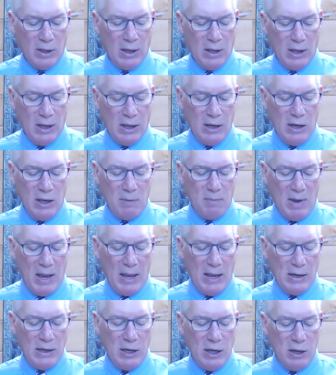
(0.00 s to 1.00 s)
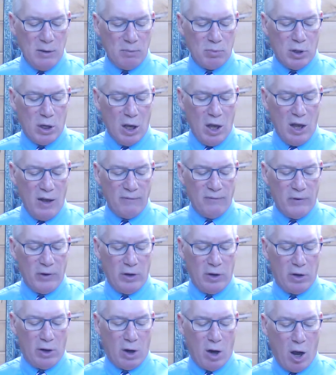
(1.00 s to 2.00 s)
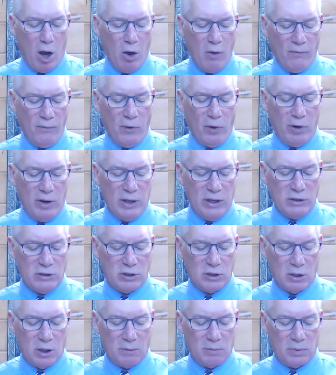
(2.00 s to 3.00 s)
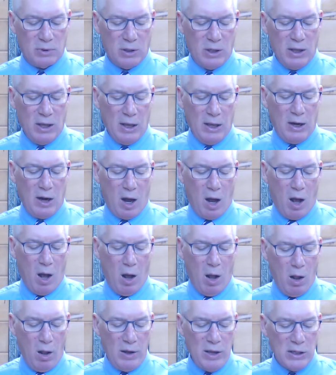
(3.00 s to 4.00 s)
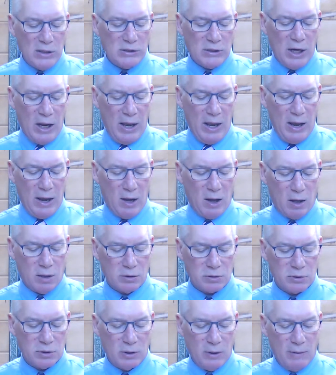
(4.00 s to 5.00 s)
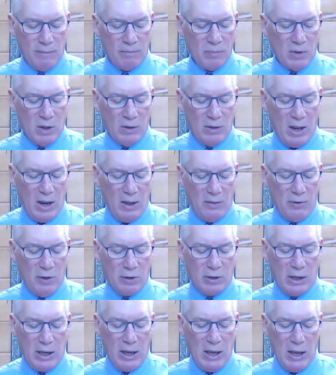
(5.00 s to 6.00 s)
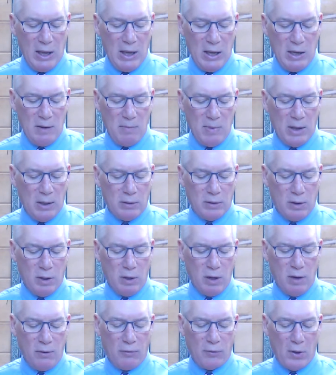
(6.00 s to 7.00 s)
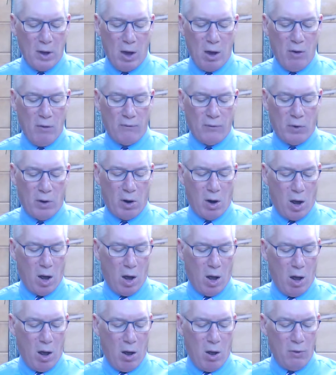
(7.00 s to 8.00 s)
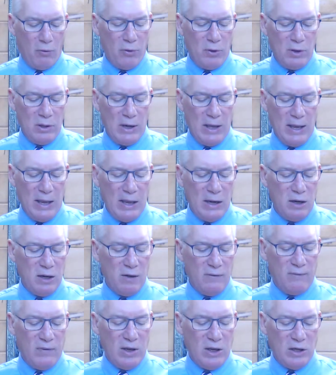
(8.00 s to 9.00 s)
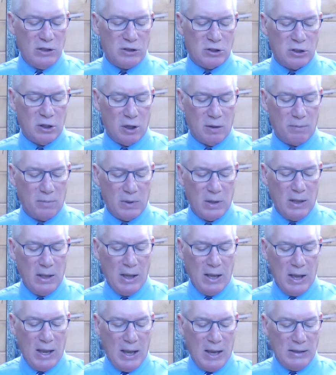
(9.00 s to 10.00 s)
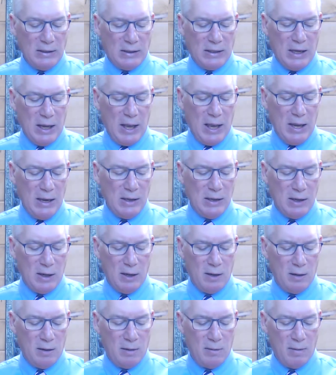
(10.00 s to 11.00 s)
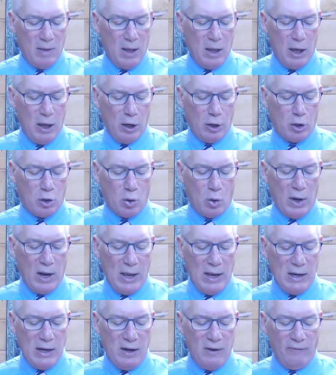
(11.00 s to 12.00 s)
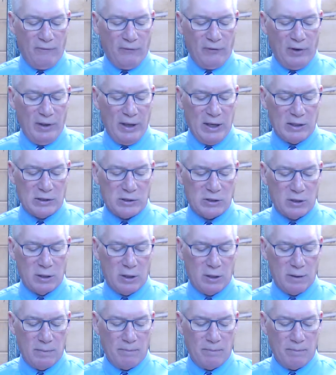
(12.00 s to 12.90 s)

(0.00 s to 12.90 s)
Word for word: And he made him governor over Egypt and all his house now there came and dearth over all the land of Egypt and Canaan a great affliction,